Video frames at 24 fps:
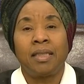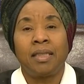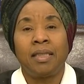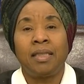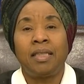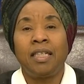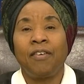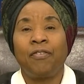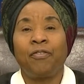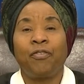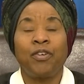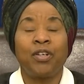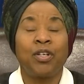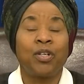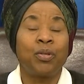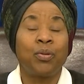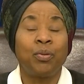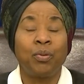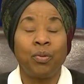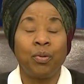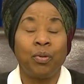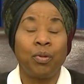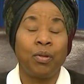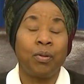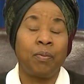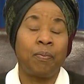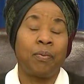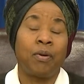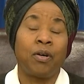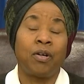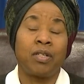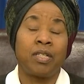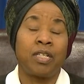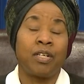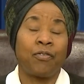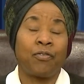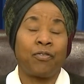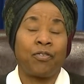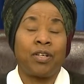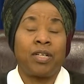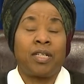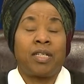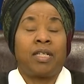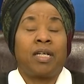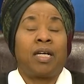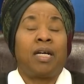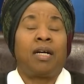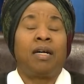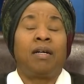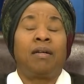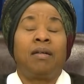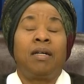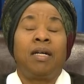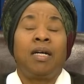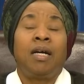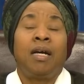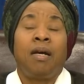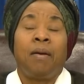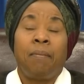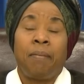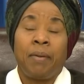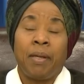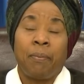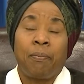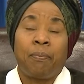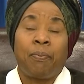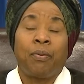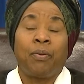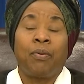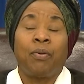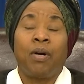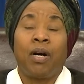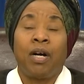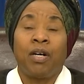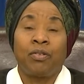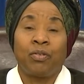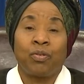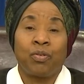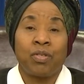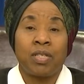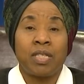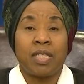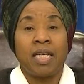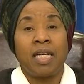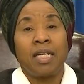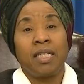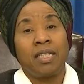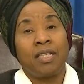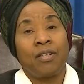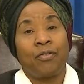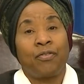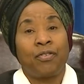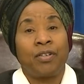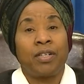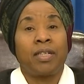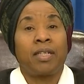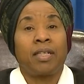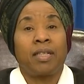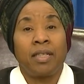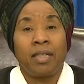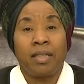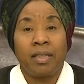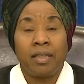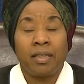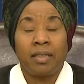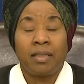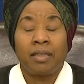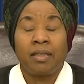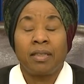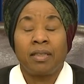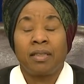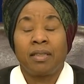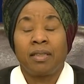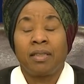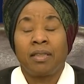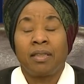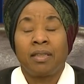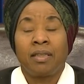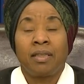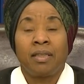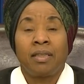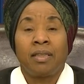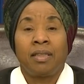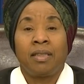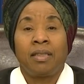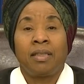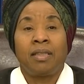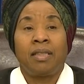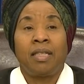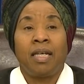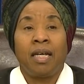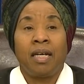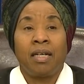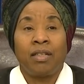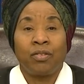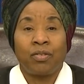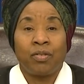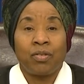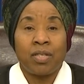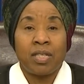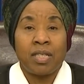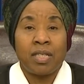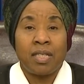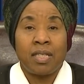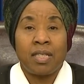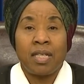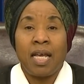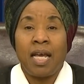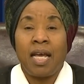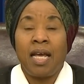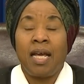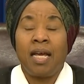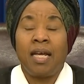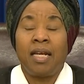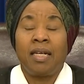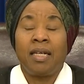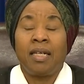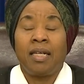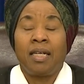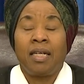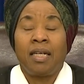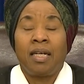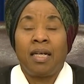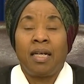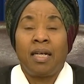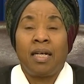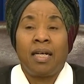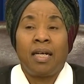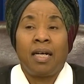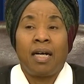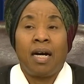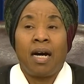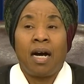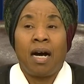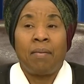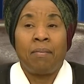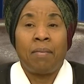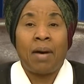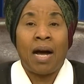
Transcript: different group or different uh, people understand differently. They understand Um,